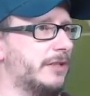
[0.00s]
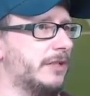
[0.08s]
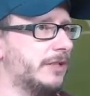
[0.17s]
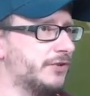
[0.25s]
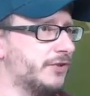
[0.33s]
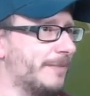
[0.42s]

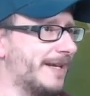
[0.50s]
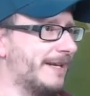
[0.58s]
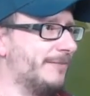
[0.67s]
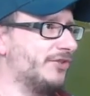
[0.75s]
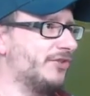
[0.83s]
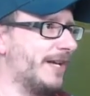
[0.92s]
It's not making
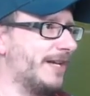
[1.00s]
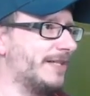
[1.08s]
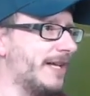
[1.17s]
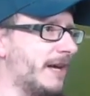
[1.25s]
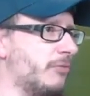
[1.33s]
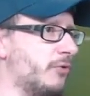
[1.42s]
any mistakes
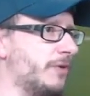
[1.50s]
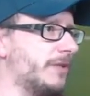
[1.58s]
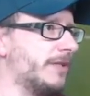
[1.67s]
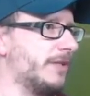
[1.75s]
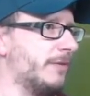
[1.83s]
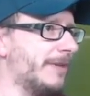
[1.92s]
now, boys.
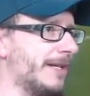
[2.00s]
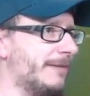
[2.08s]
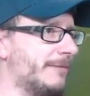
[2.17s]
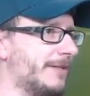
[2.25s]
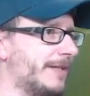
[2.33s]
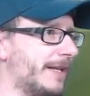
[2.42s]
It's not making
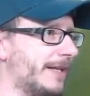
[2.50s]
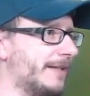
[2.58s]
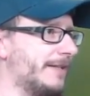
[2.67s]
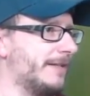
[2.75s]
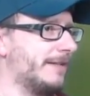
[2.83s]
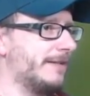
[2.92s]
any
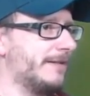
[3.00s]
mistakes.